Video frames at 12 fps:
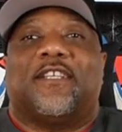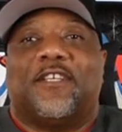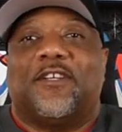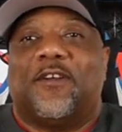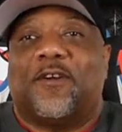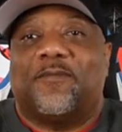
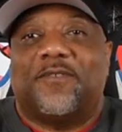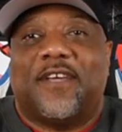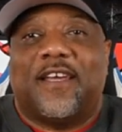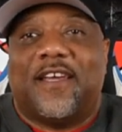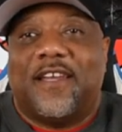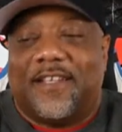You know what I'm
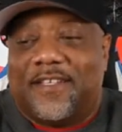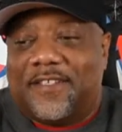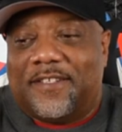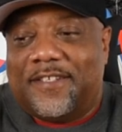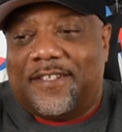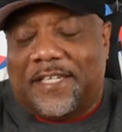saying? And
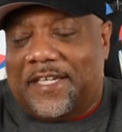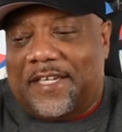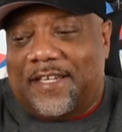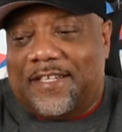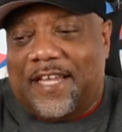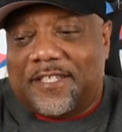
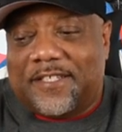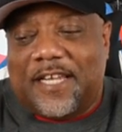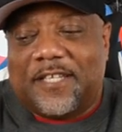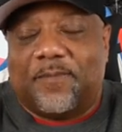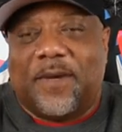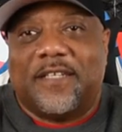that's
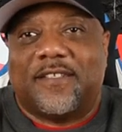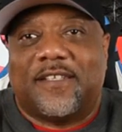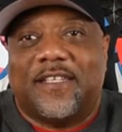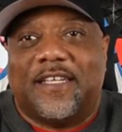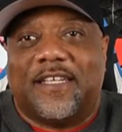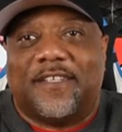that's
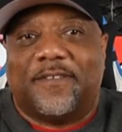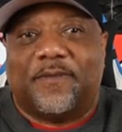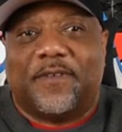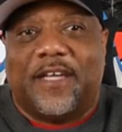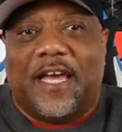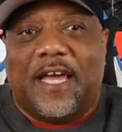basically it.
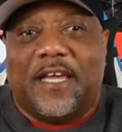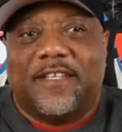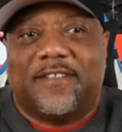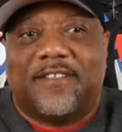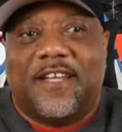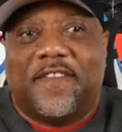Uh,
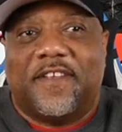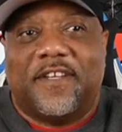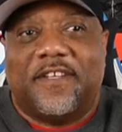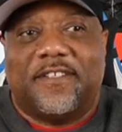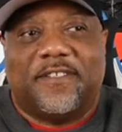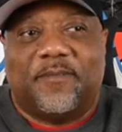it's
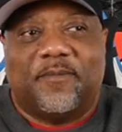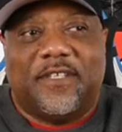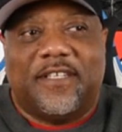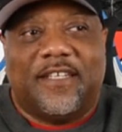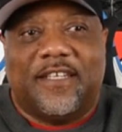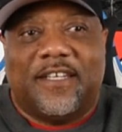nothing to
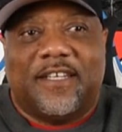be